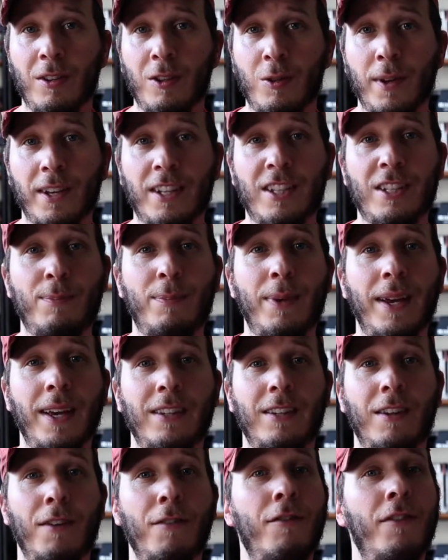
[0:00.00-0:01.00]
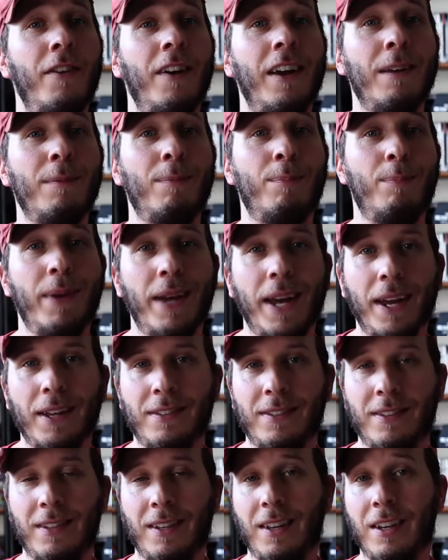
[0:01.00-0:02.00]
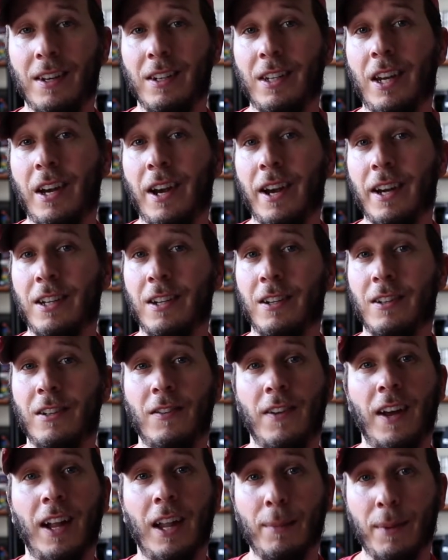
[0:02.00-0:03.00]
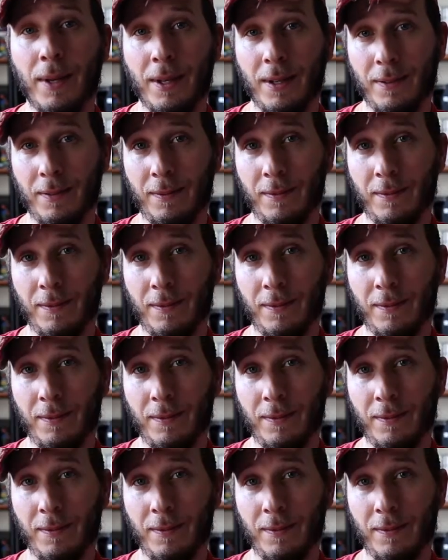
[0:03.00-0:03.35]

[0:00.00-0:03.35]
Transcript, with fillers: you expect the very best in character development.